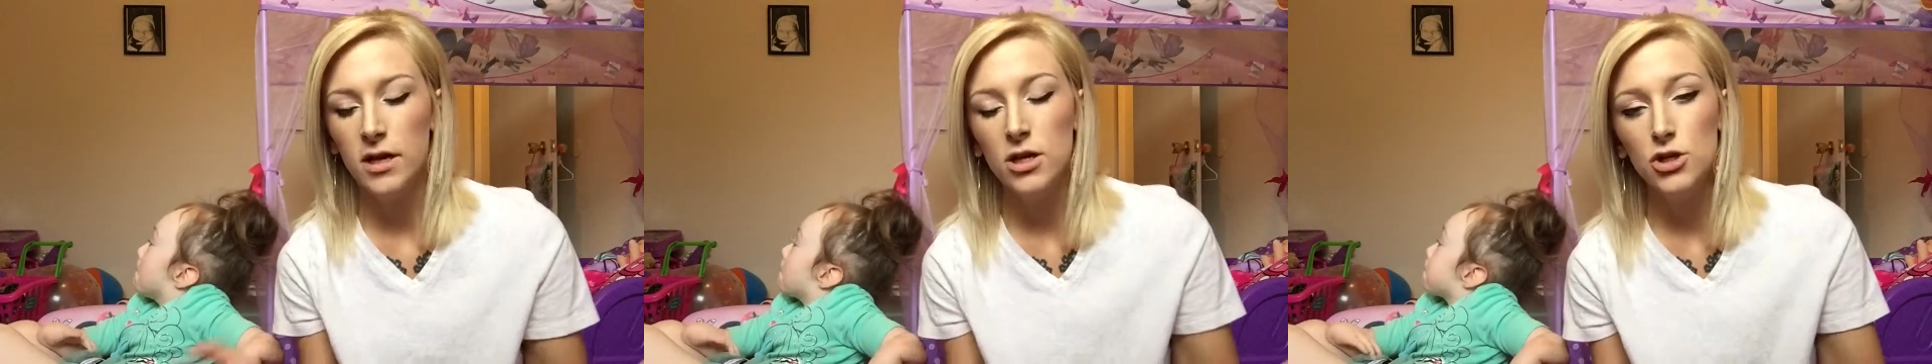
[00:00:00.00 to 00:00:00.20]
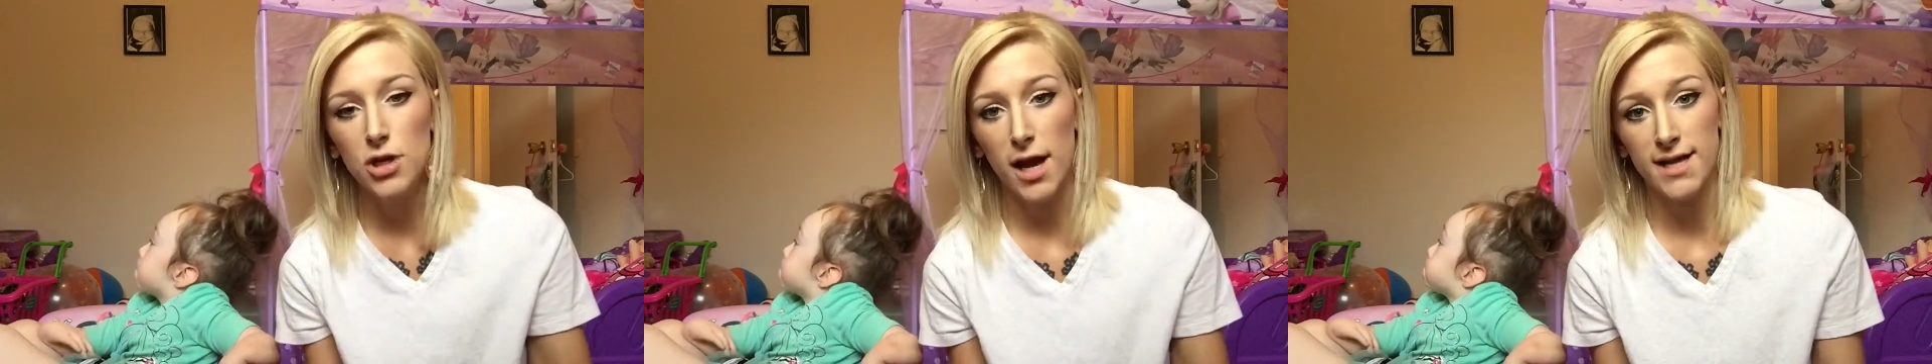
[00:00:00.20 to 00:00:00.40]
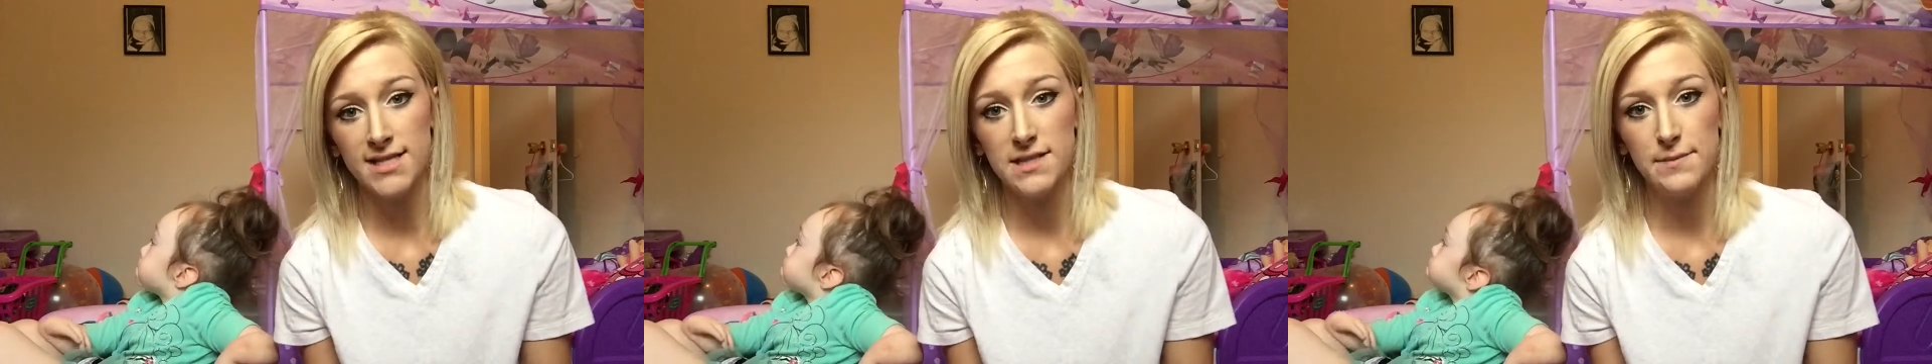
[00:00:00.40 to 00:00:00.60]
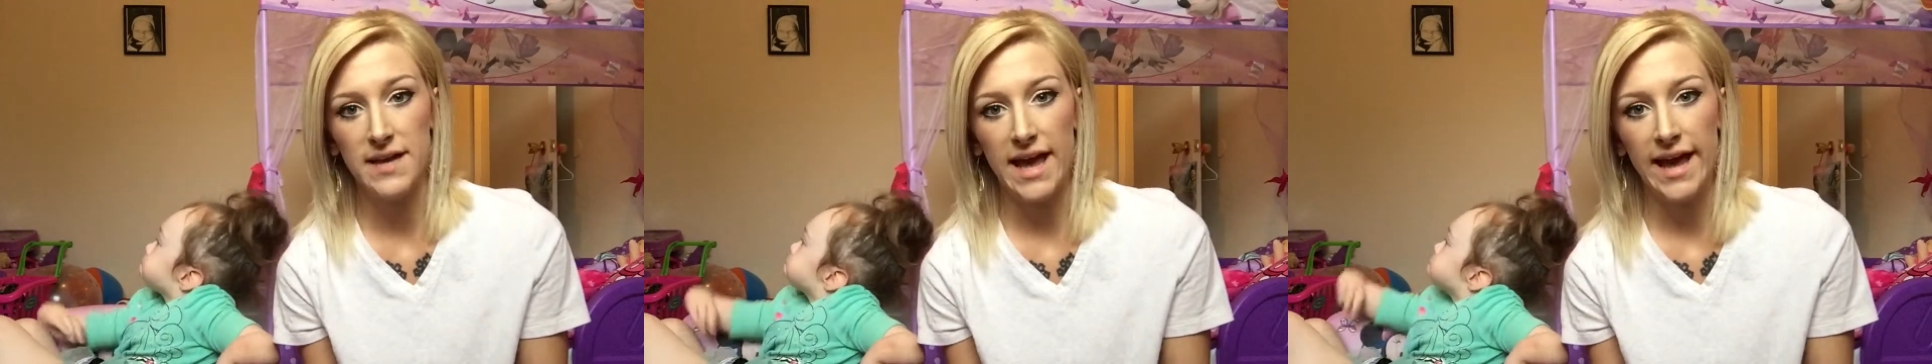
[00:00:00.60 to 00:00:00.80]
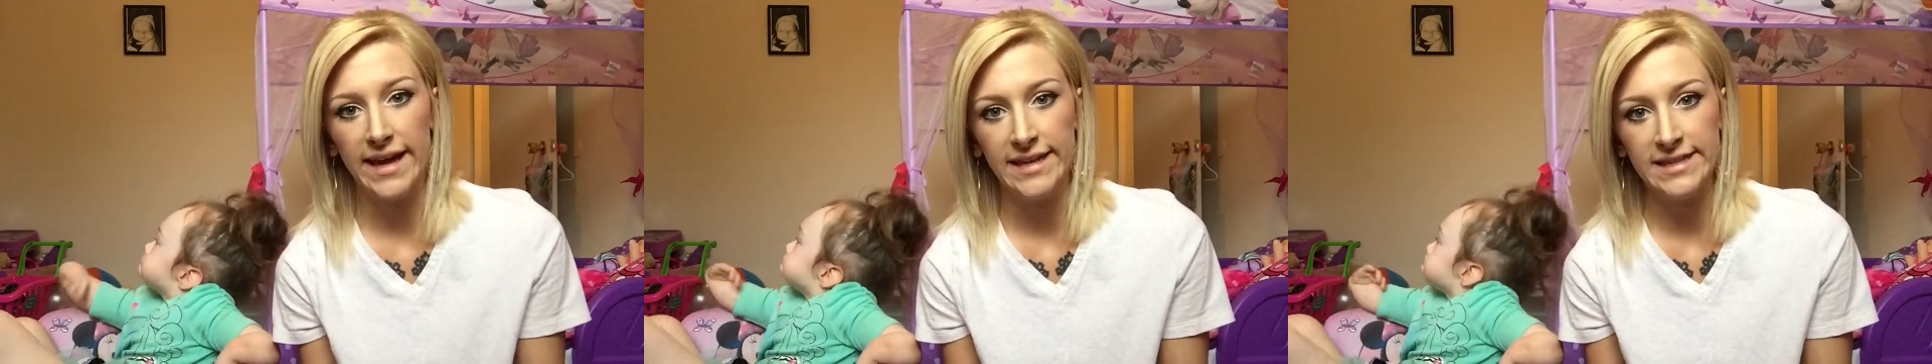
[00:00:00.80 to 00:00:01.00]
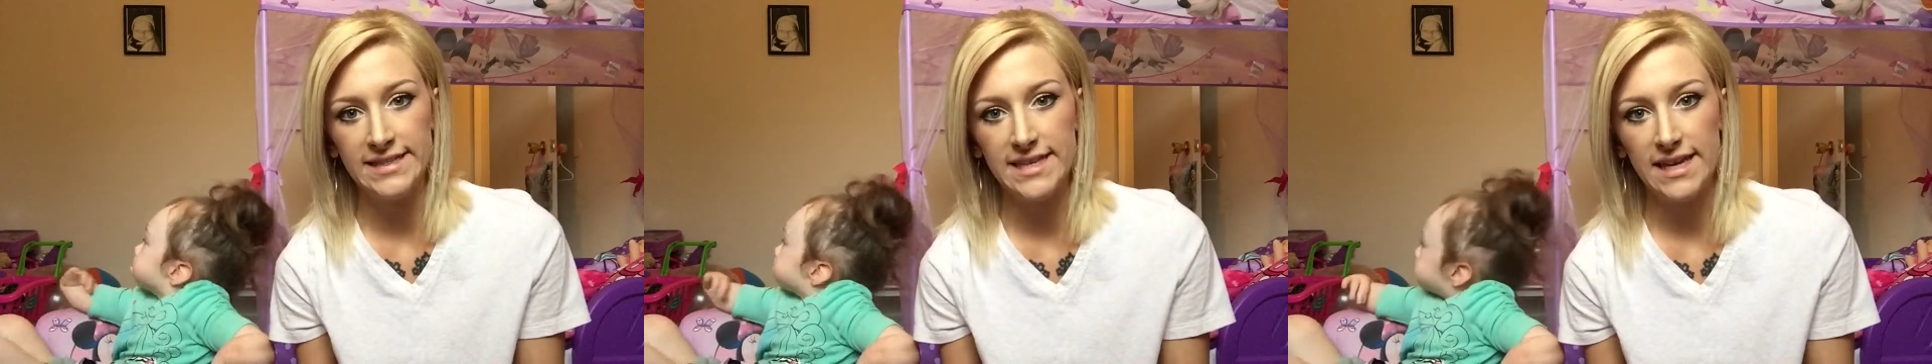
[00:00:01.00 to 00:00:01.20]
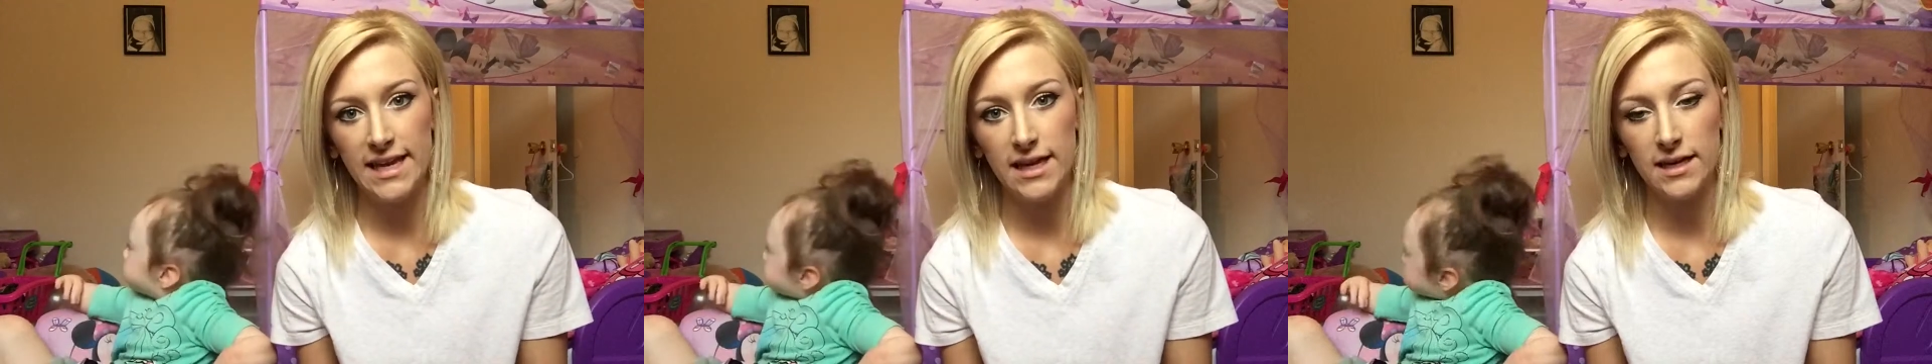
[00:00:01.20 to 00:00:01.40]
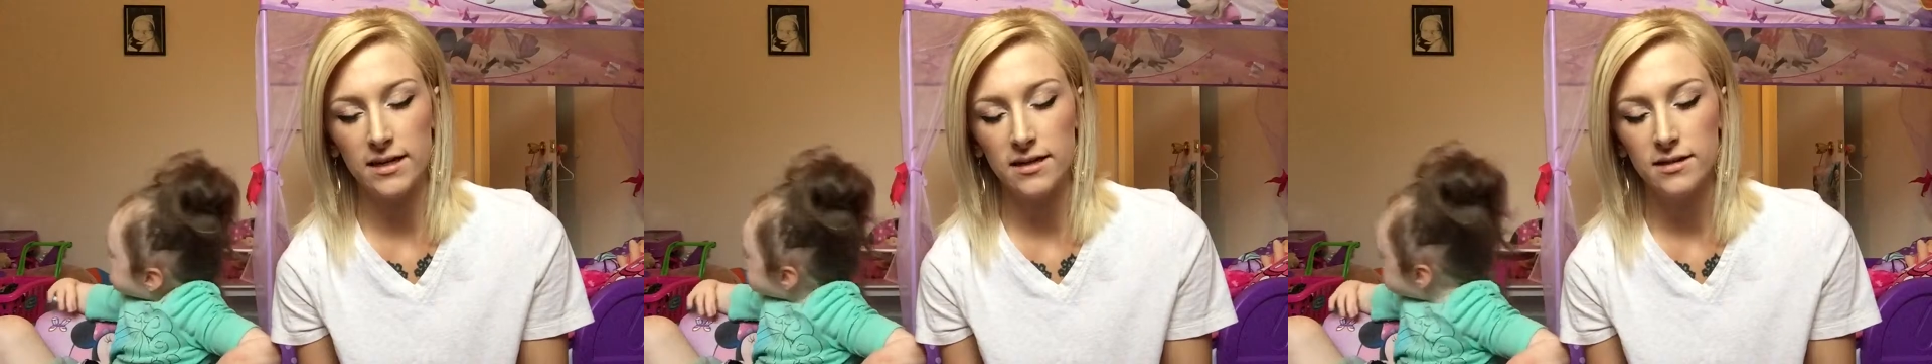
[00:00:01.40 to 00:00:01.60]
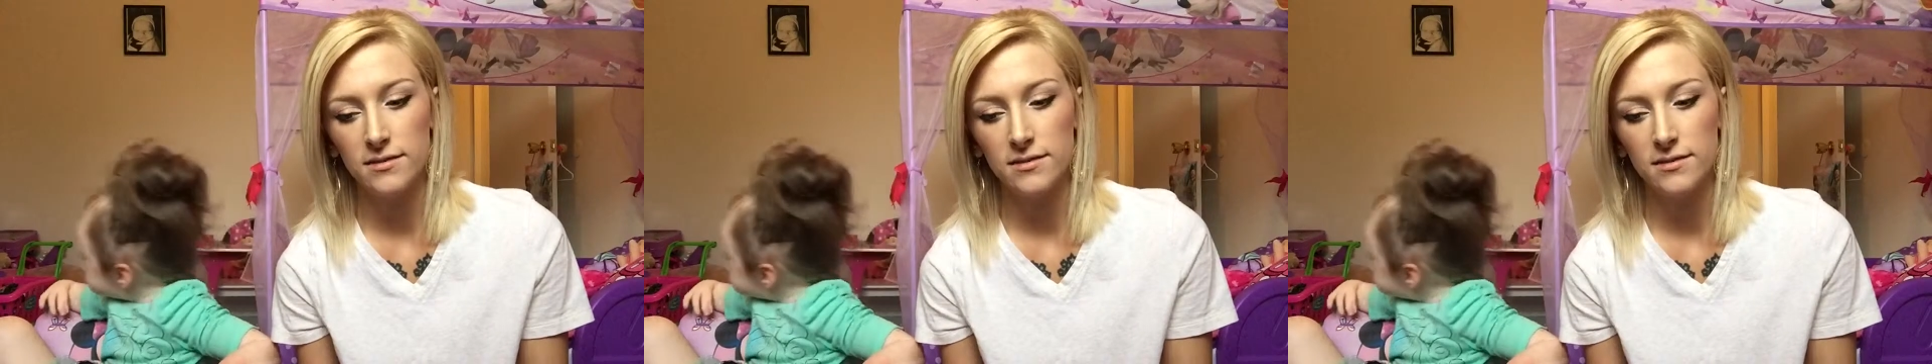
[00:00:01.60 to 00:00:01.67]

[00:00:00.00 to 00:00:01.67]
trisomy 18,